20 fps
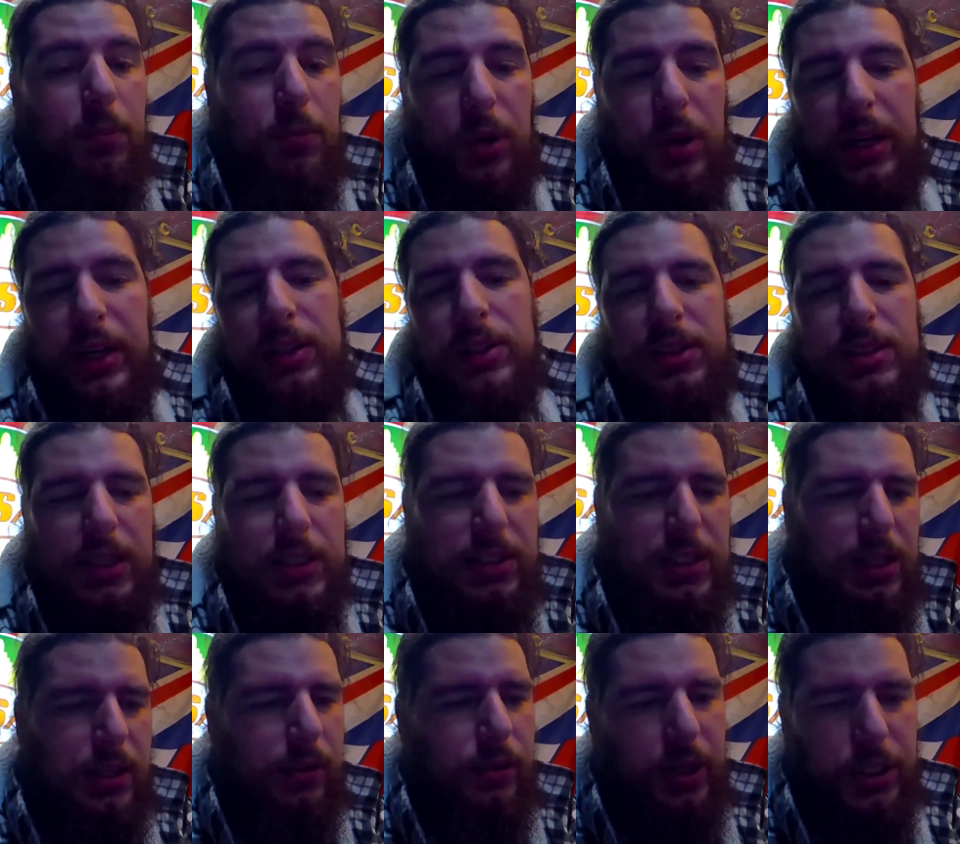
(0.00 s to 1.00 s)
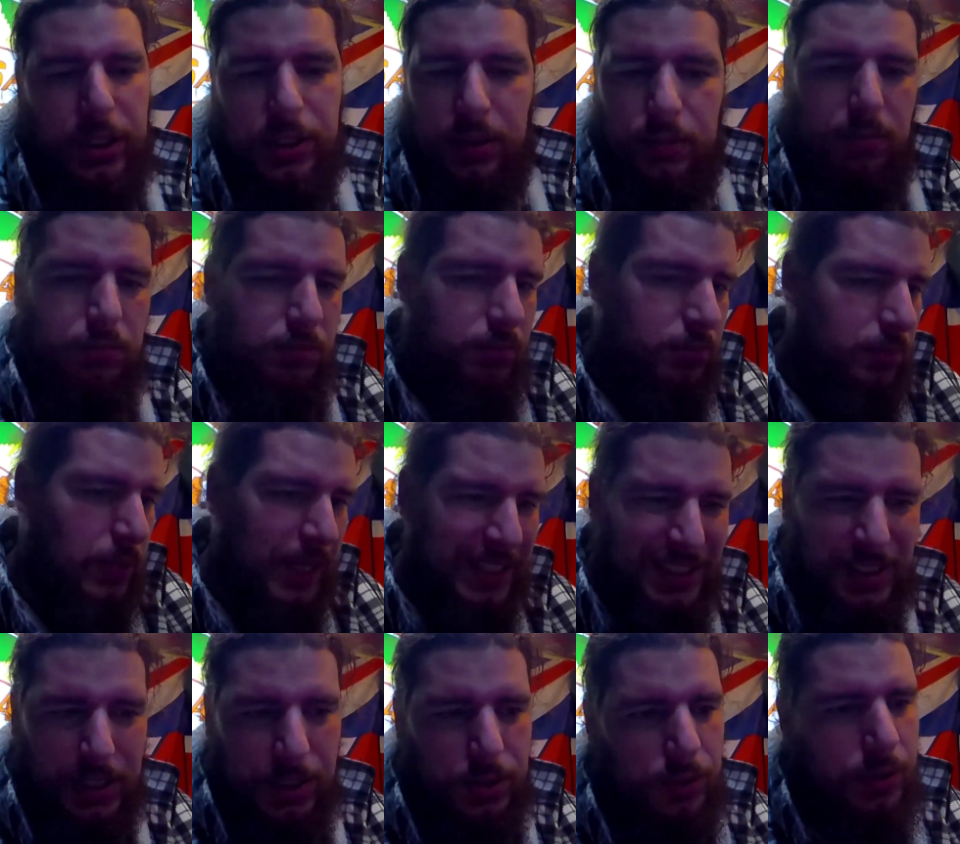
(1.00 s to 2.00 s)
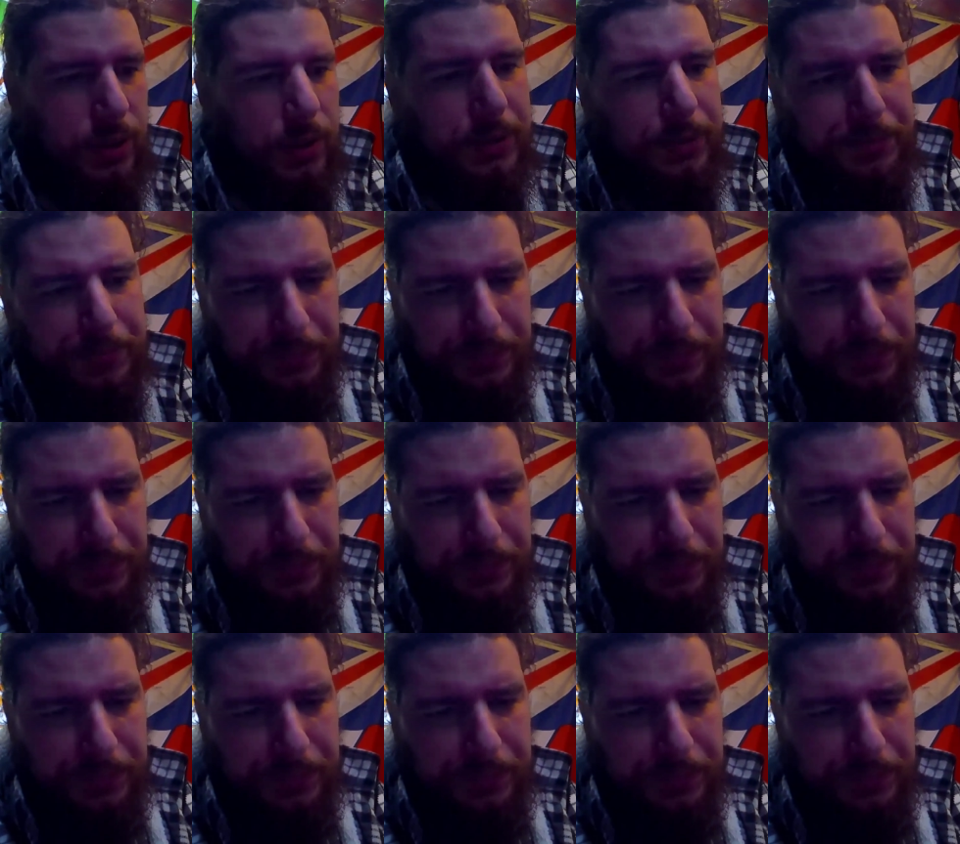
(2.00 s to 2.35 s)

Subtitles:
brakes, acceleration, etc.